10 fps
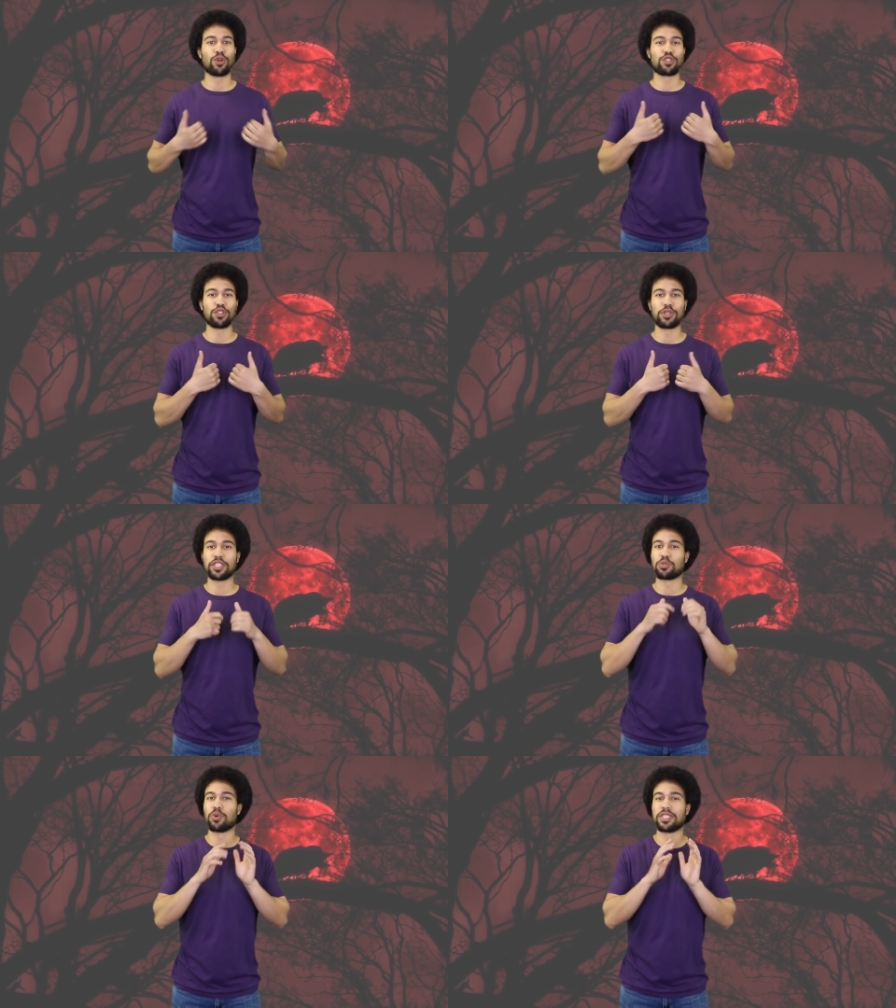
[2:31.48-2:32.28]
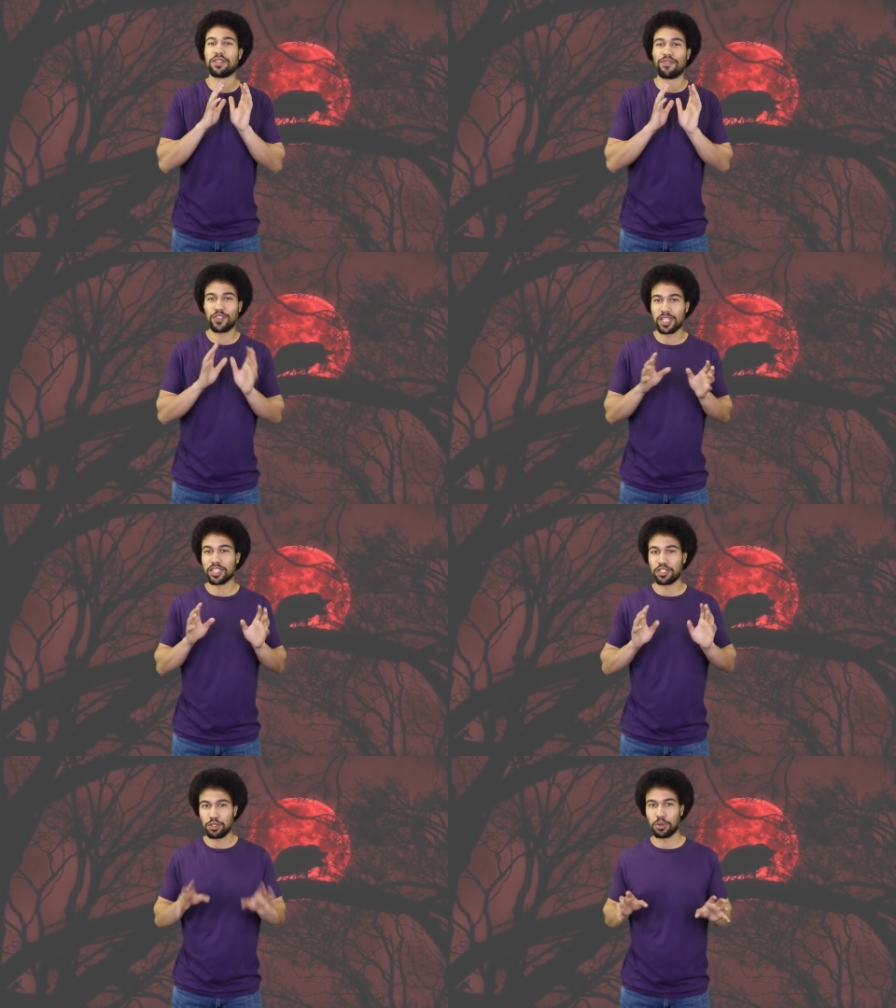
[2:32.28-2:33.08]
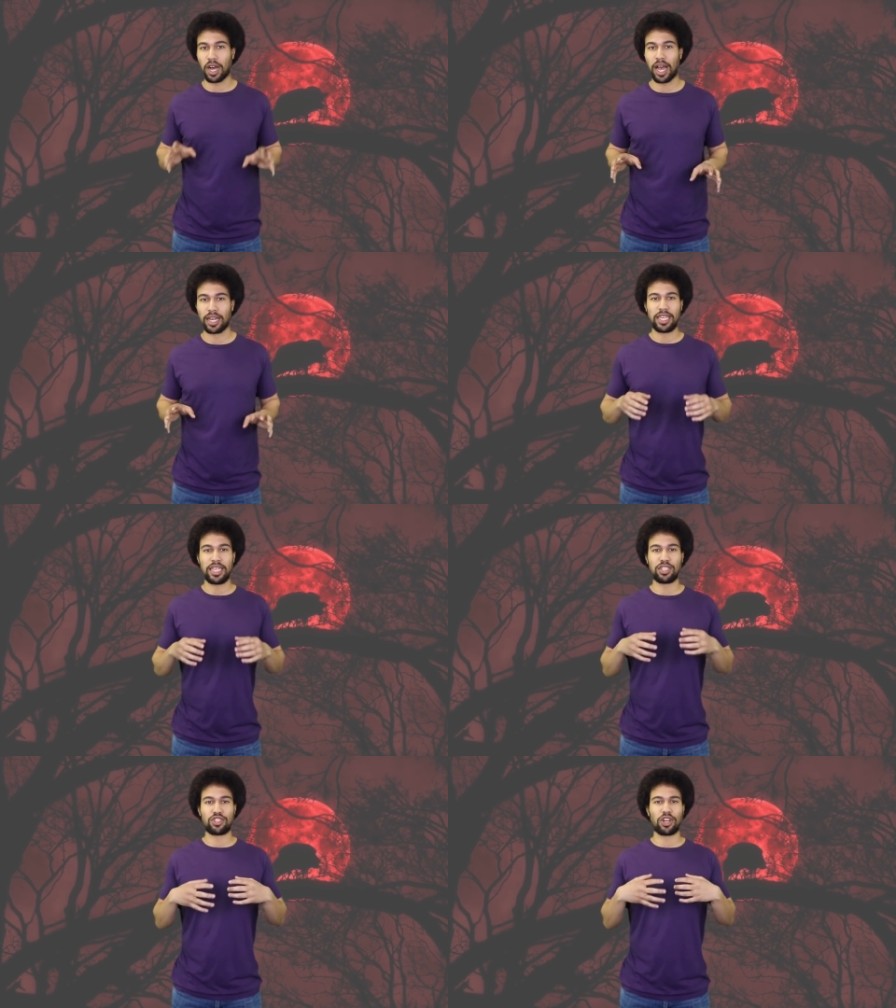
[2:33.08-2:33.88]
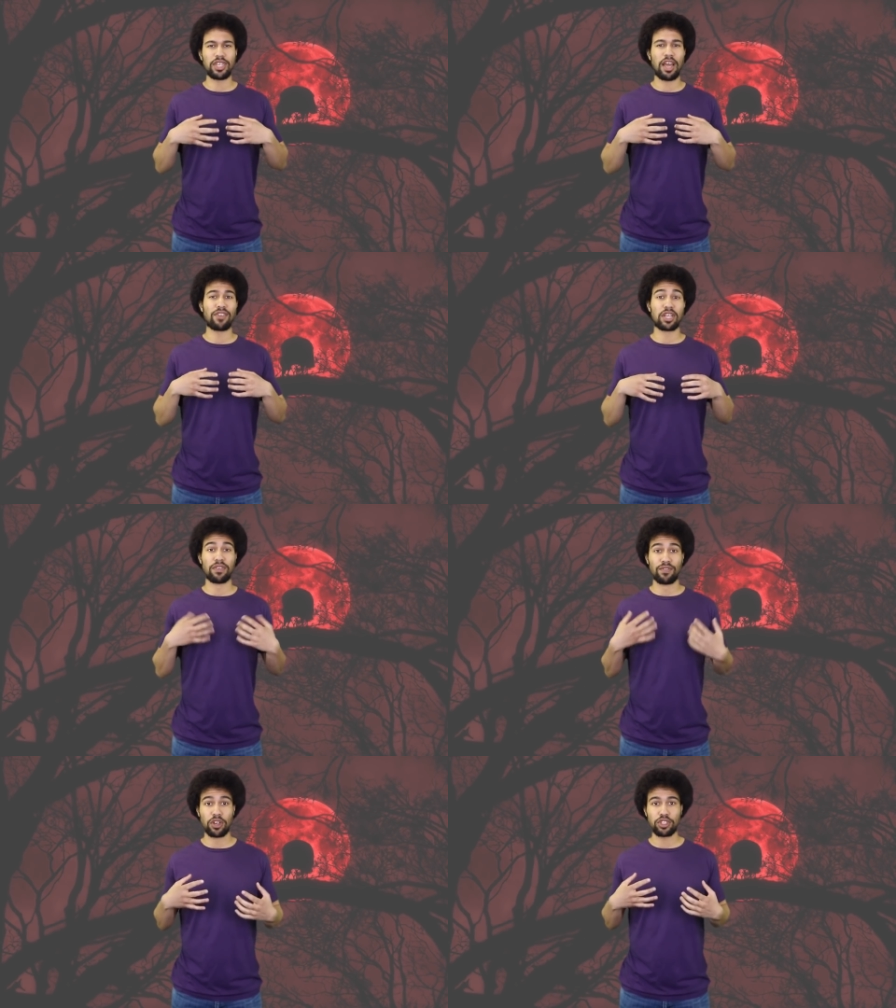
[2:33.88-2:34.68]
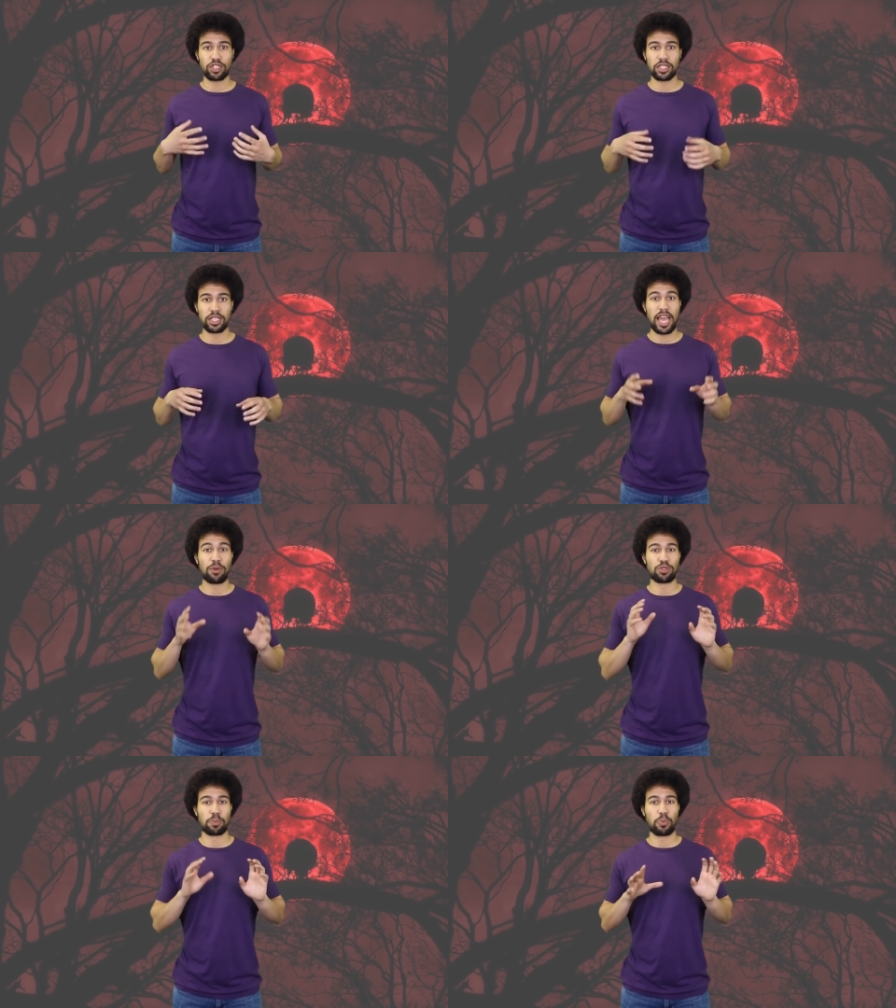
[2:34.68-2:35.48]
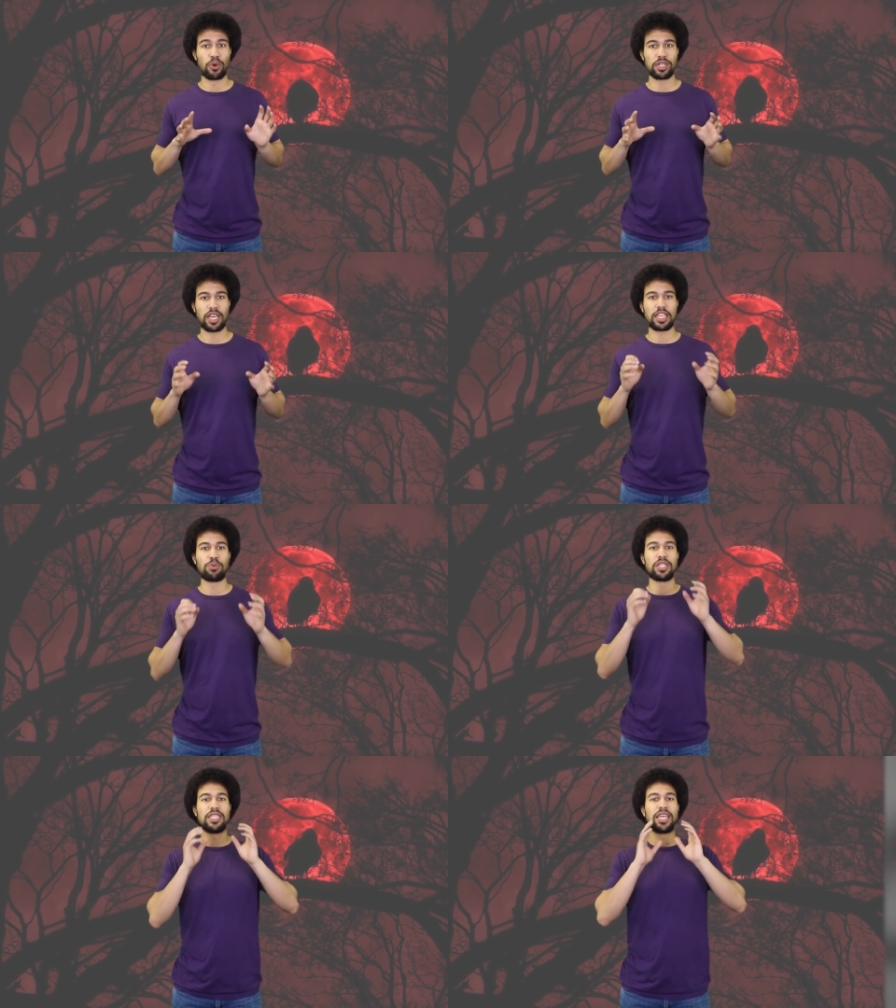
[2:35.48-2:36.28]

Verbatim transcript: George Lukens wasn't feeling too hot. He had started having convulsions and it was reported that he would